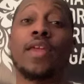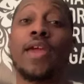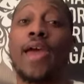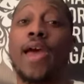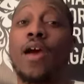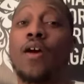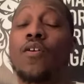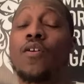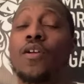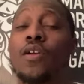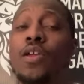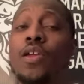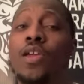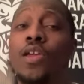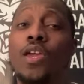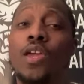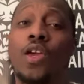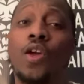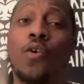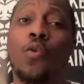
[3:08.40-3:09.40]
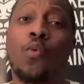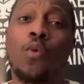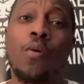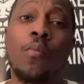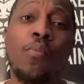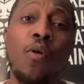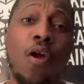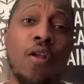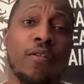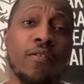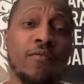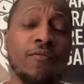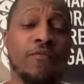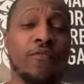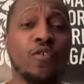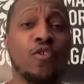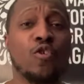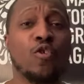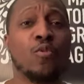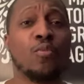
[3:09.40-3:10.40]
Now, in one part of the
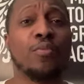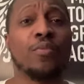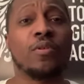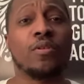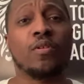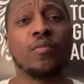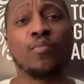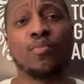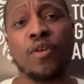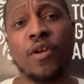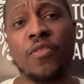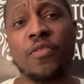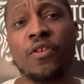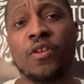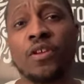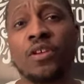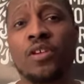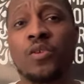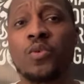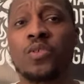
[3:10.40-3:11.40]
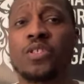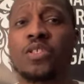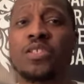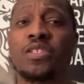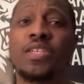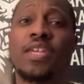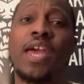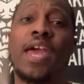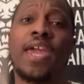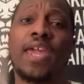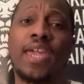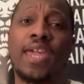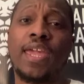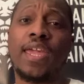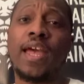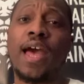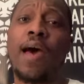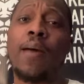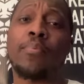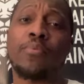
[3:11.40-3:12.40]
film, the brother, he was a
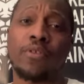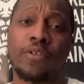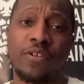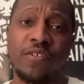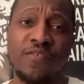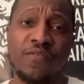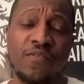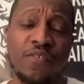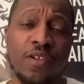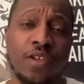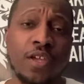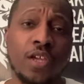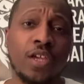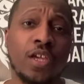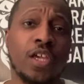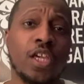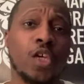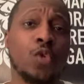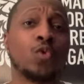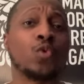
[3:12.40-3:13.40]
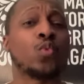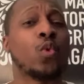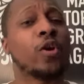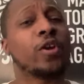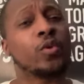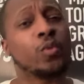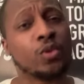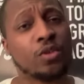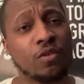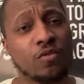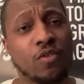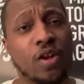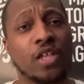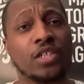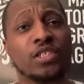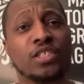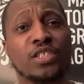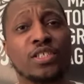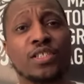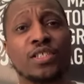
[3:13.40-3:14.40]
CIA operative. He was working with the
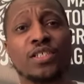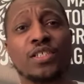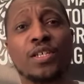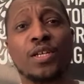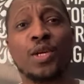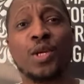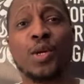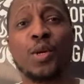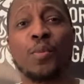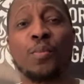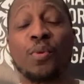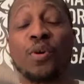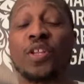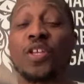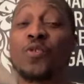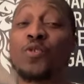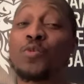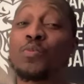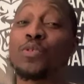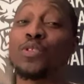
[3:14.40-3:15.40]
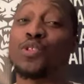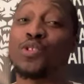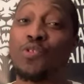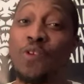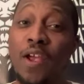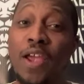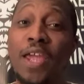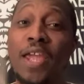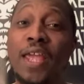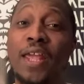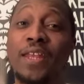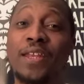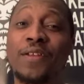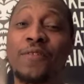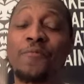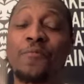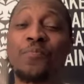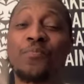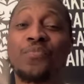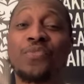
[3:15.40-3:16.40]
Russians, but he was betrayed.
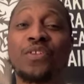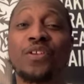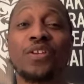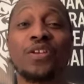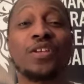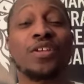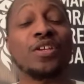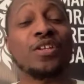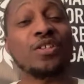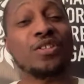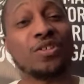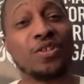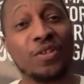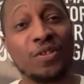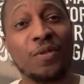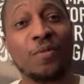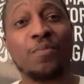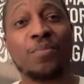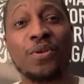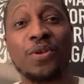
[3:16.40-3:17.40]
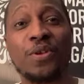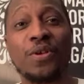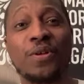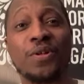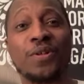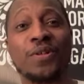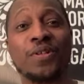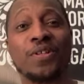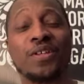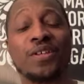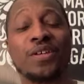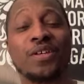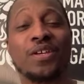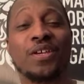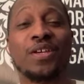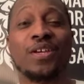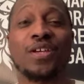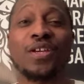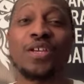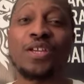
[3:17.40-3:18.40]
He took the pill,
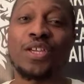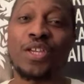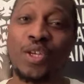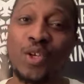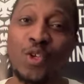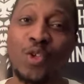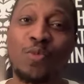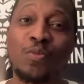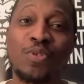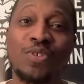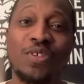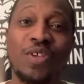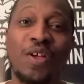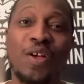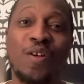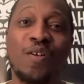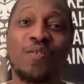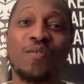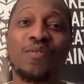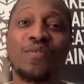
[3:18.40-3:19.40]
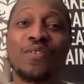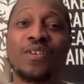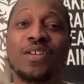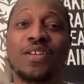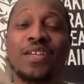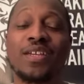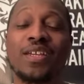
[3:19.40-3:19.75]
killed himself,